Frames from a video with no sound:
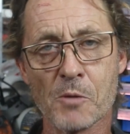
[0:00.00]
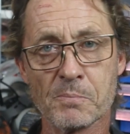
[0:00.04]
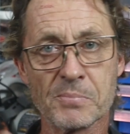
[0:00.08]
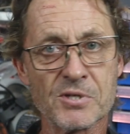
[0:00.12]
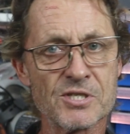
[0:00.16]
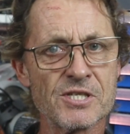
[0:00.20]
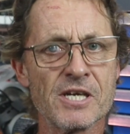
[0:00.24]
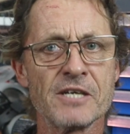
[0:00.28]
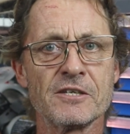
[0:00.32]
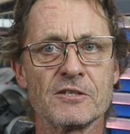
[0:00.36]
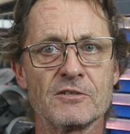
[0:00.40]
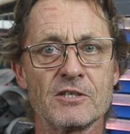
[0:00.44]
it
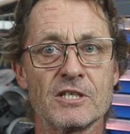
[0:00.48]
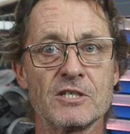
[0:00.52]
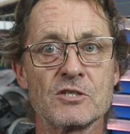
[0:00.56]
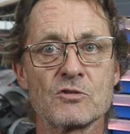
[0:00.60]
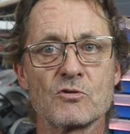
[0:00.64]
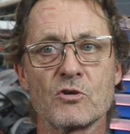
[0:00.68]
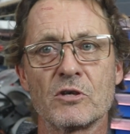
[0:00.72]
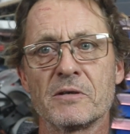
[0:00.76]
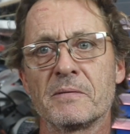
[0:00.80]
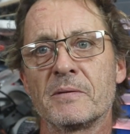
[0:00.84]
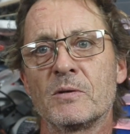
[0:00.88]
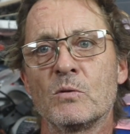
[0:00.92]
presented
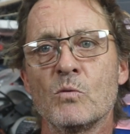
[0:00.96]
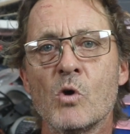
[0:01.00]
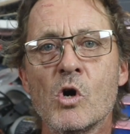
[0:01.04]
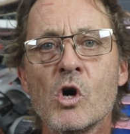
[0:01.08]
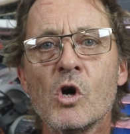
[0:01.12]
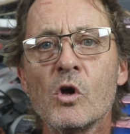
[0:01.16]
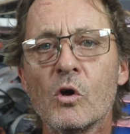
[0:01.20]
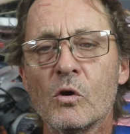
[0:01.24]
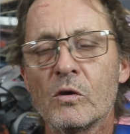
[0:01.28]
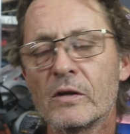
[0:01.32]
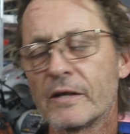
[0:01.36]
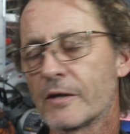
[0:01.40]
extremely
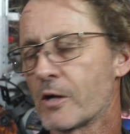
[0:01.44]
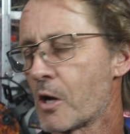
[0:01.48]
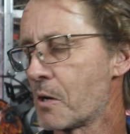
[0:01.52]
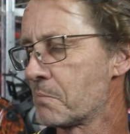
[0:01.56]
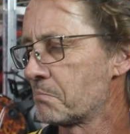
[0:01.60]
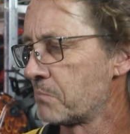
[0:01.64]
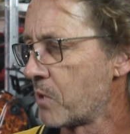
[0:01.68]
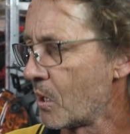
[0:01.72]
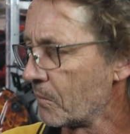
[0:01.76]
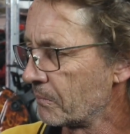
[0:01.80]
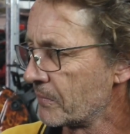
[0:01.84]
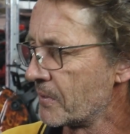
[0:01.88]
well, and I
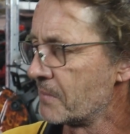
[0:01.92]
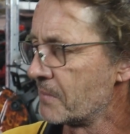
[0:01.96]
popped